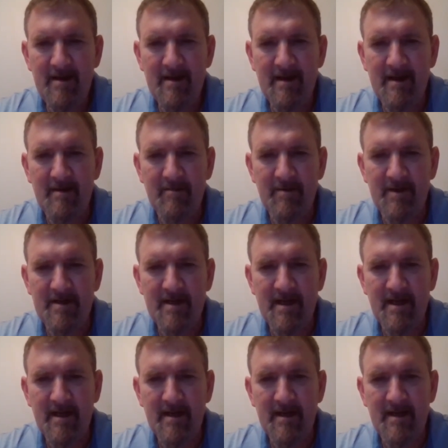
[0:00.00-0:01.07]
I
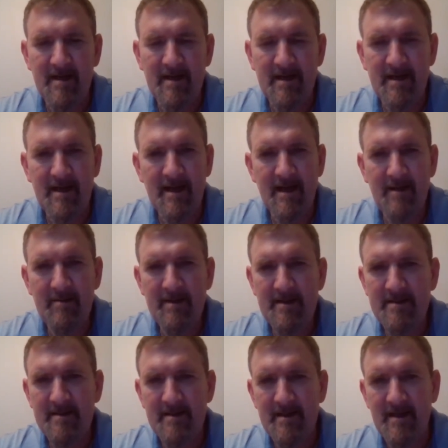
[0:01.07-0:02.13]
appreciate any
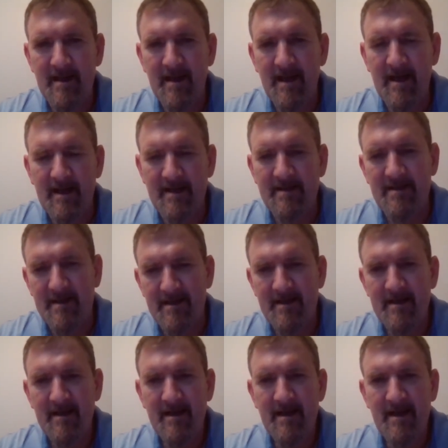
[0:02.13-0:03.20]
comments, any likes.
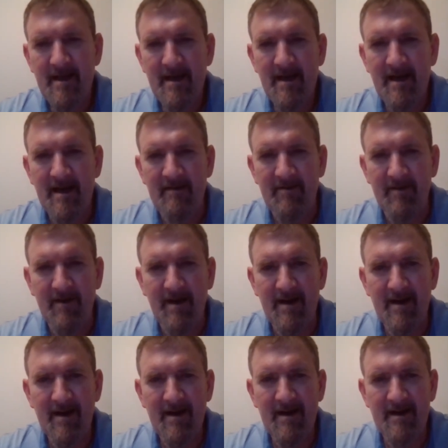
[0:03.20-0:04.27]
Have a great
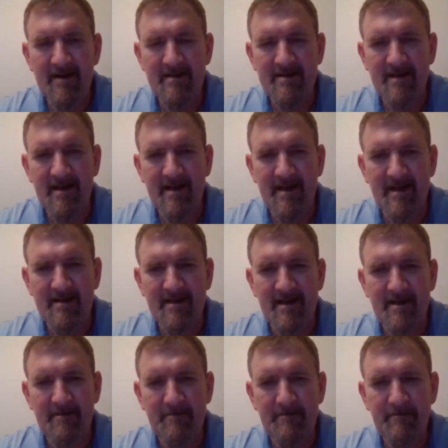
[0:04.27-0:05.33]
night, and I'll see you next time.